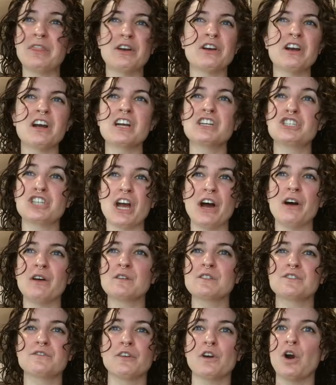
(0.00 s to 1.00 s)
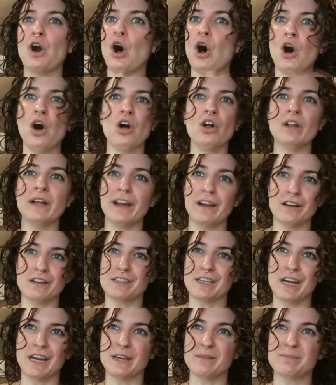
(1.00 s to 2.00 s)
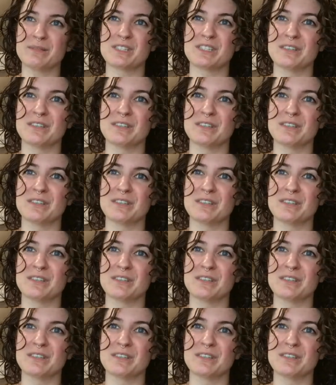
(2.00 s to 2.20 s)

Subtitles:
there are gels for all hair types.